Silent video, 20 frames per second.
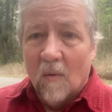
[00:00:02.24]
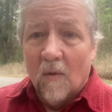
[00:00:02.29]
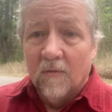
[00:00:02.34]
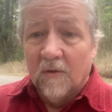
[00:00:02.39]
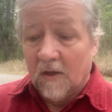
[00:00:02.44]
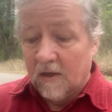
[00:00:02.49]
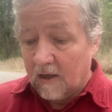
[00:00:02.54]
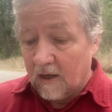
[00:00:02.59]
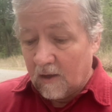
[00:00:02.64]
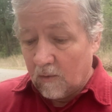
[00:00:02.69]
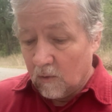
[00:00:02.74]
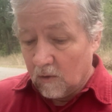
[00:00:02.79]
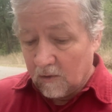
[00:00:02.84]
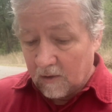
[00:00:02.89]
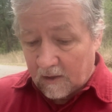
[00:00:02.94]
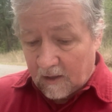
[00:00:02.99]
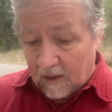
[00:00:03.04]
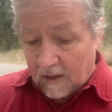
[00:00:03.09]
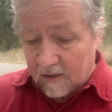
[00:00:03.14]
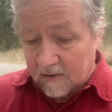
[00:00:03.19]
Today we're
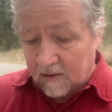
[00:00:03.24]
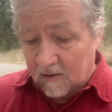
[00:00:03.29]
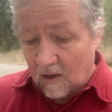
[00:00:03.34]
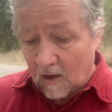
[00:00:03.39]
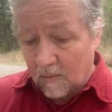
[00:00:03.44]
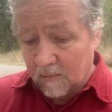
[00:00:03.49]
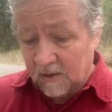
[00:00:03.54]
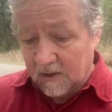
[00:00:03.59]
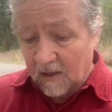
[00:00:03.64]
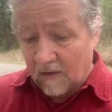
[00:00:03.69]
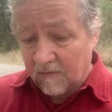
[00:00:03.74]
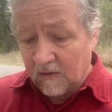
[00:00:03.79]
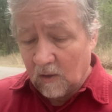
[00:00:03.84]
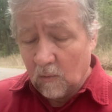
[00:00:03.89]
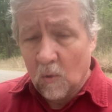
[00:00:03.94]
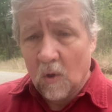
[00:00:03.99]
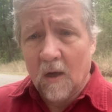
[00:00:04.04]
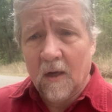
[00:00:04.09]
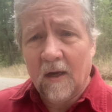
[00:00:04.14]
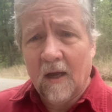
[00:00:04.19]
looking at Psalm 71,